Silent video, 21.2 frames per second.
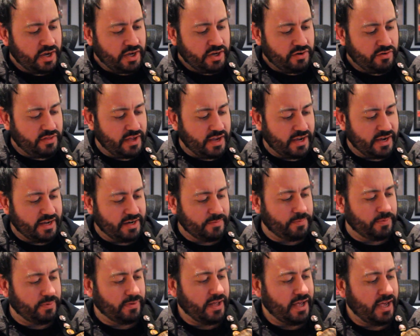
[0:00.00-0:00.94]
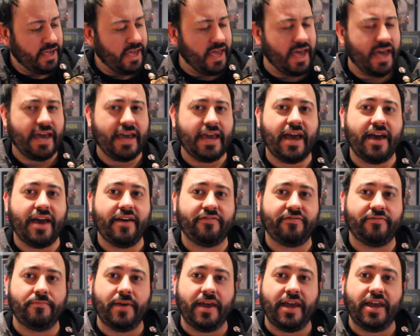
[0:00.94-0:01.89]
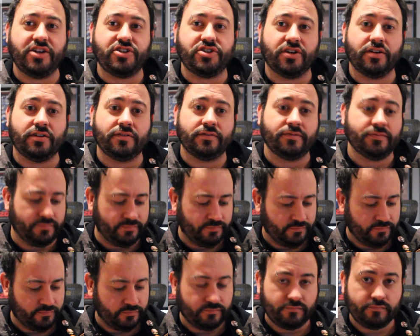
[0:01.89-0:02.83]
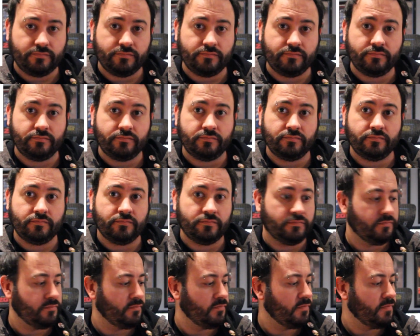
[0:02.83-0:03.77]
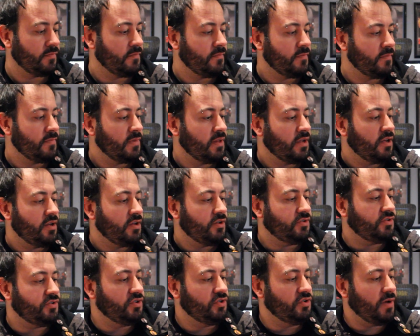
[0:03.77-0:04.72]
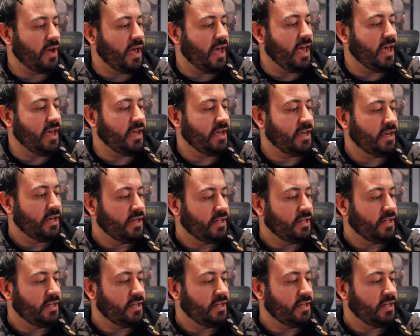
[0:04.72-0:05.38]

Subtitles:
you're then going to play a F major to a